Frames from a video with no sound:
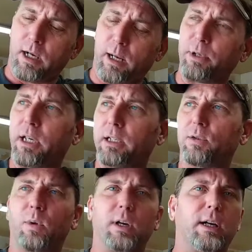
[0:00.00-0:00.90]
I'm going to get
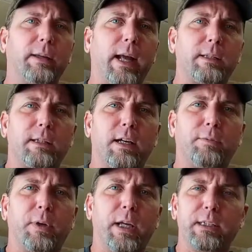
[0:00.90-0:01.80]
to work on that
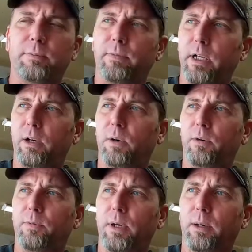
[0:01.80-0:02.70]
stuff and get some video
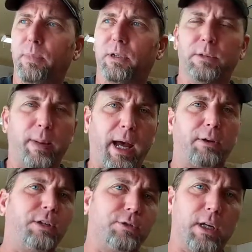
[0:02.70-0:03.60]
of uh, building the
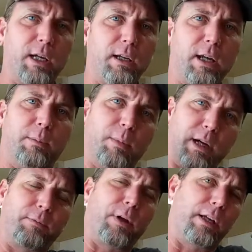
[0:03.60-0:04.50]
battery tray and
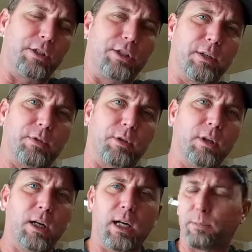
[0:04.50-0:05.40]
modifying the shifter.
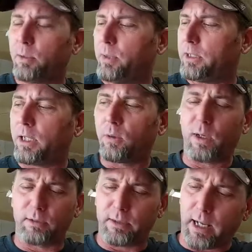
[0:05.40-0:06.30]
I'm going to be TIG
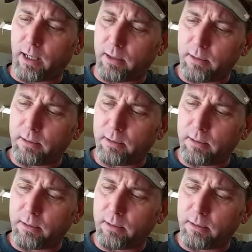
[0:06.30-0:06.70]
welding that.